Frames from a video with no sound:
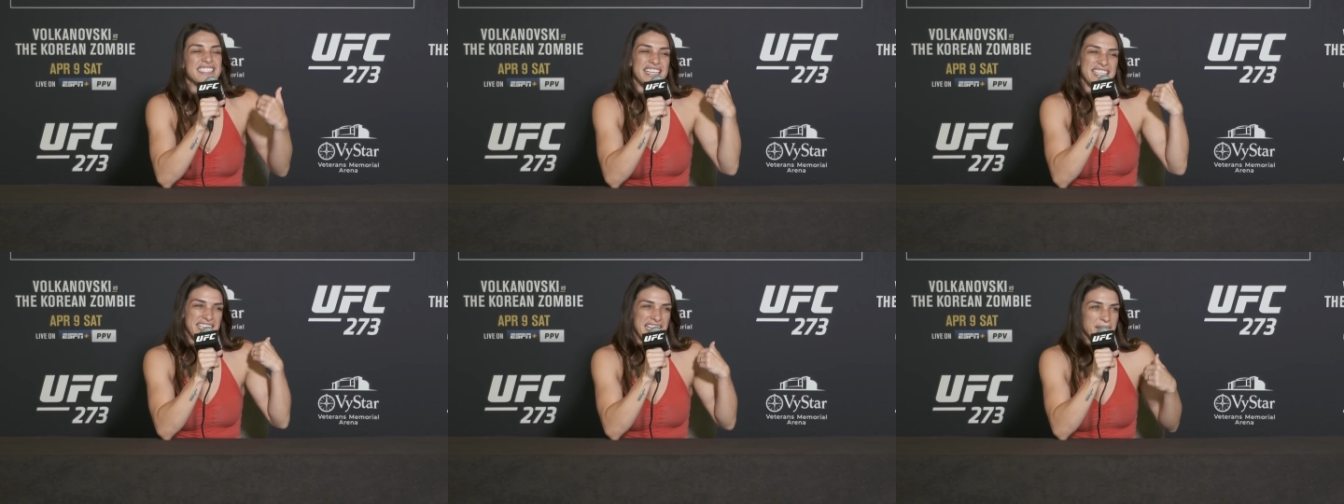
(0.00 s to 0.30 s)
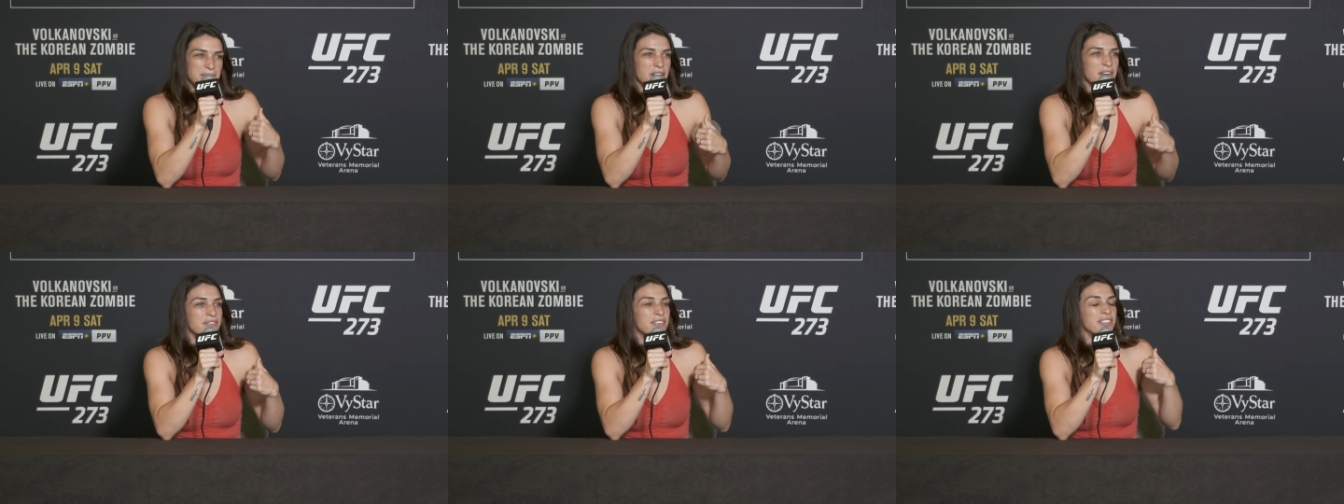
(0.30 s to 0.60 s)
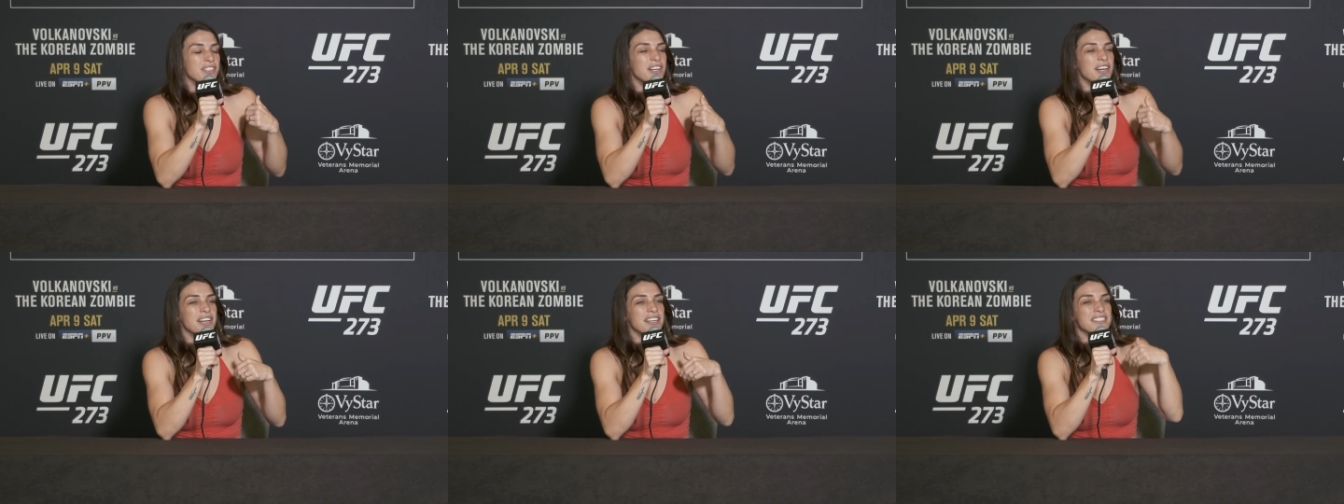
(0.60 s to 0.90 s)
I came off a
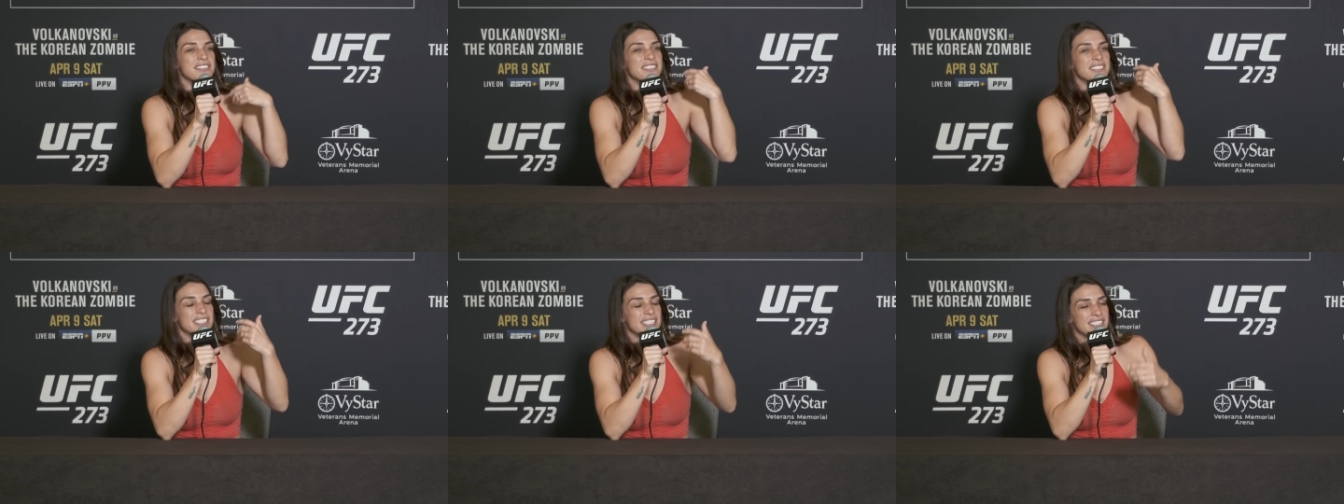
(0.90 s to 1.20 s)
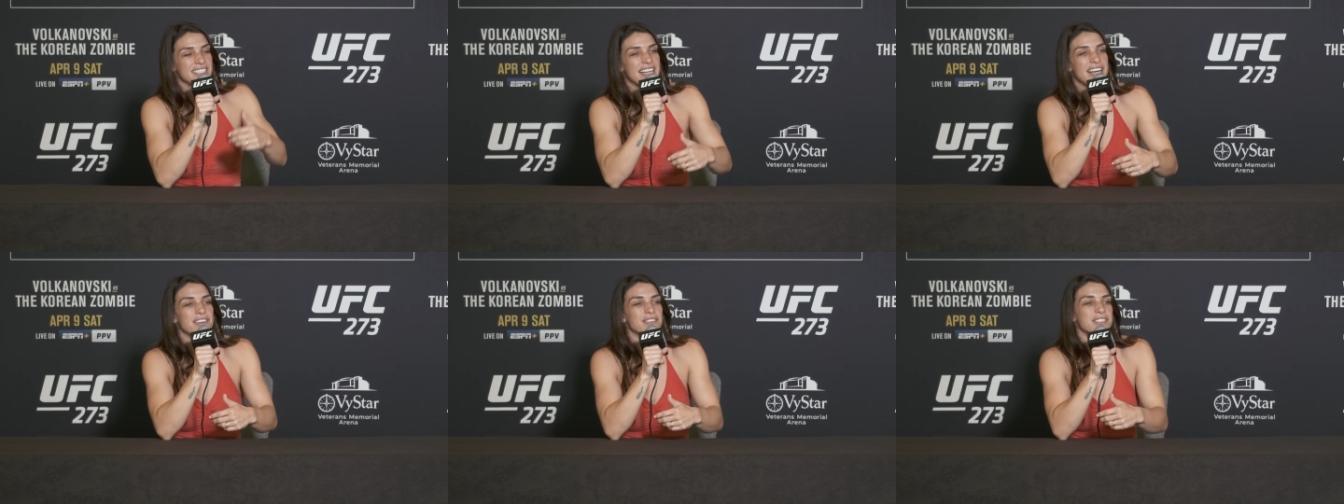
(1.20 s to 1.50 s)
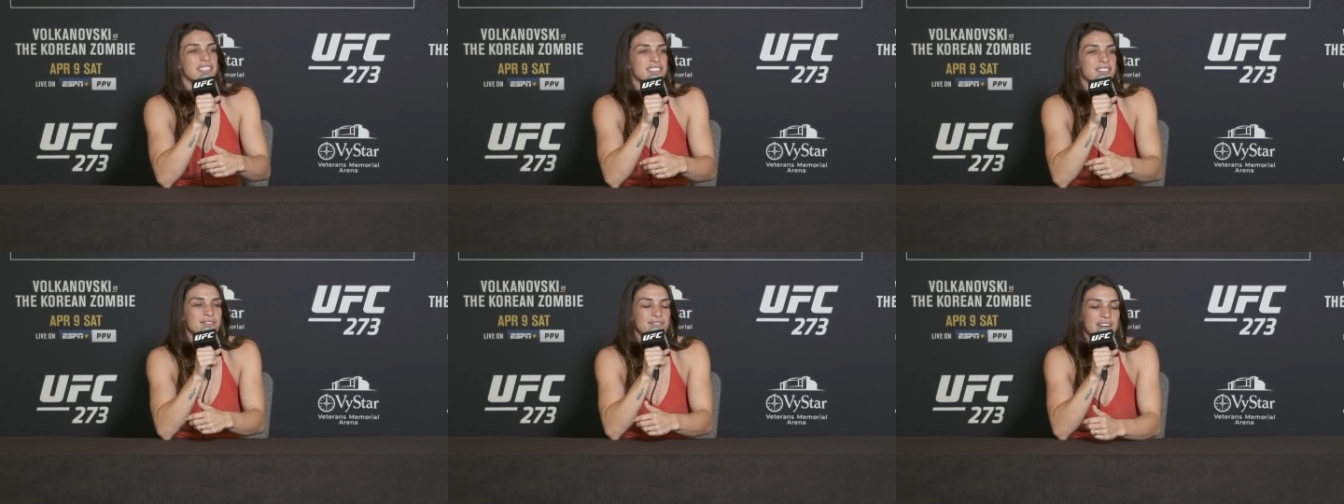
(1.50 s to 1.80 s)
loss and now
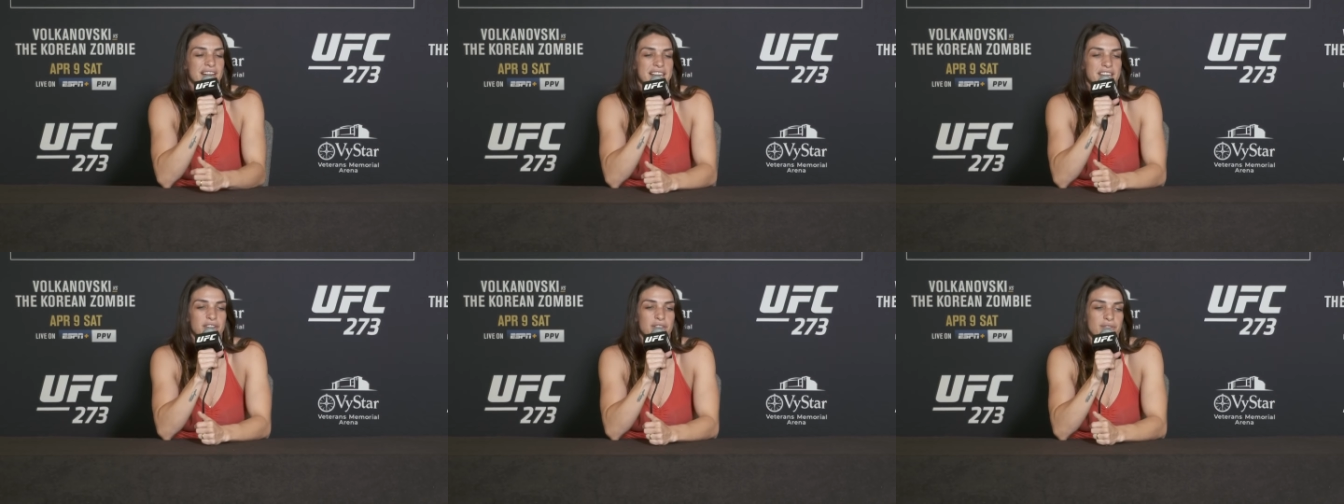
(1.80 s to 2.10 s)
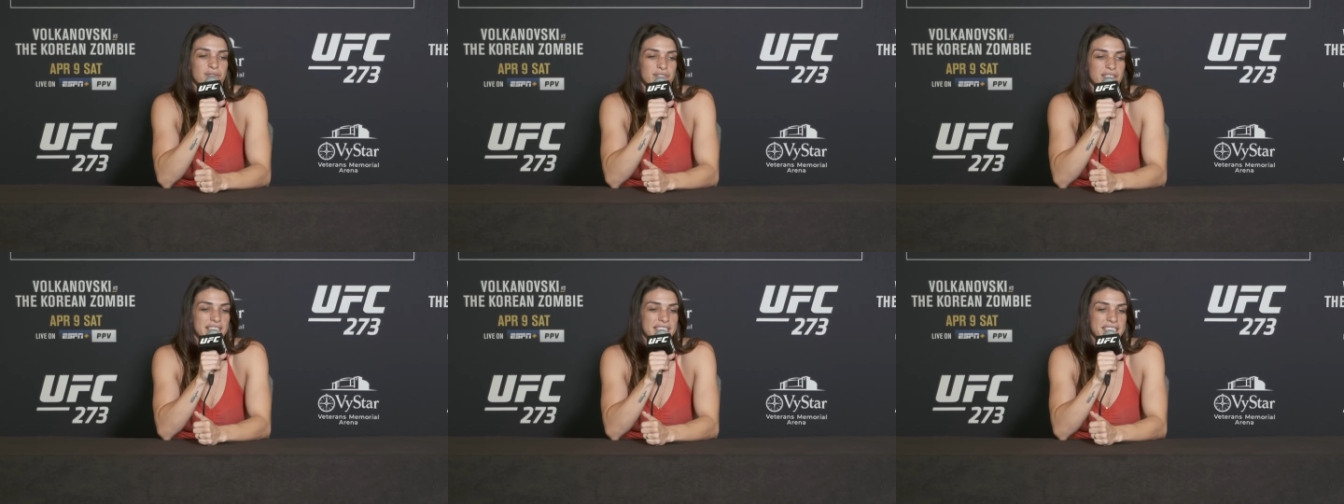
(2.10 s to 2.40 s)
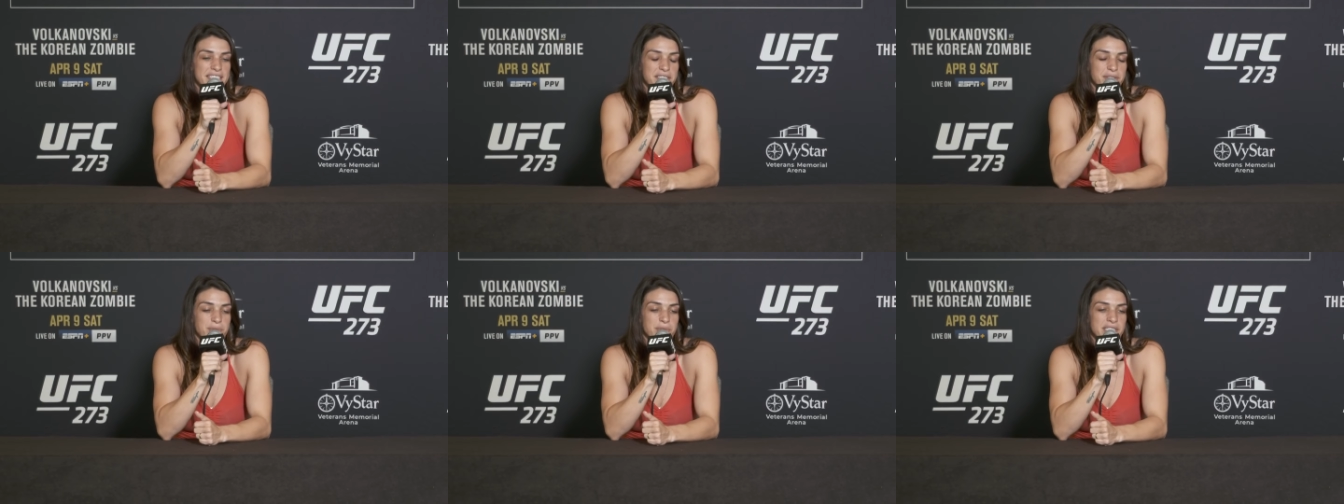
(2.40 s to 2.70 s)
this fight, hopefully I
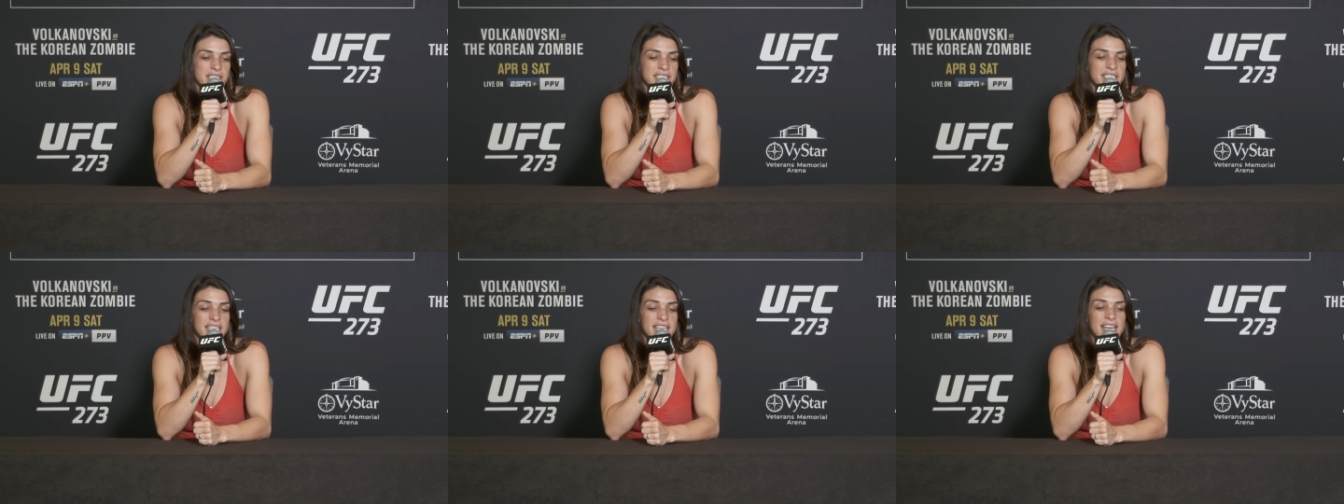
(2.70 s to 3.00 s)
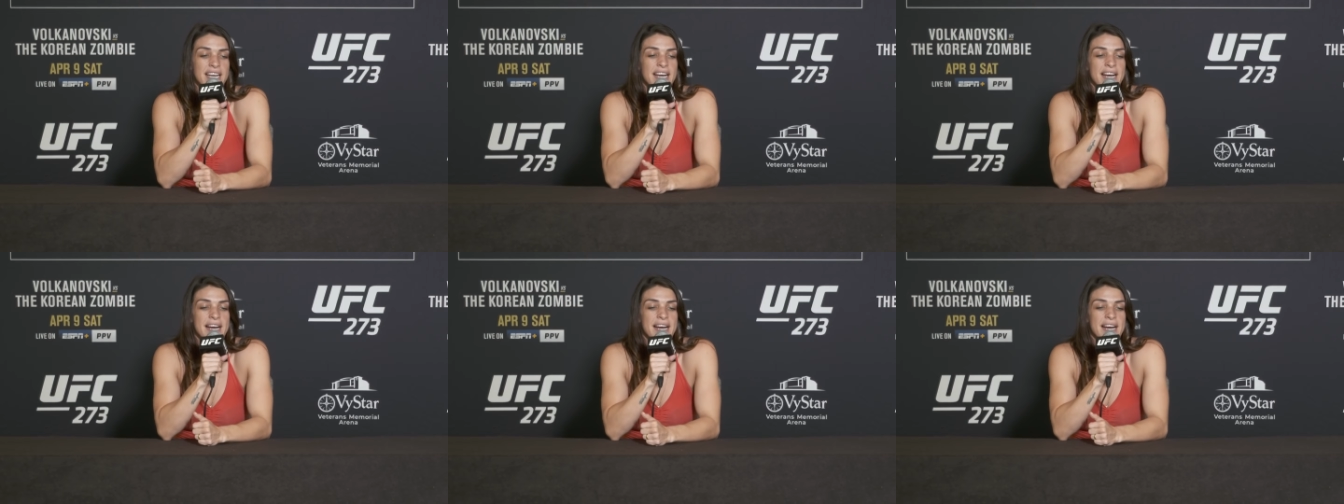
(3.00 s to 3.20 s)
get the win.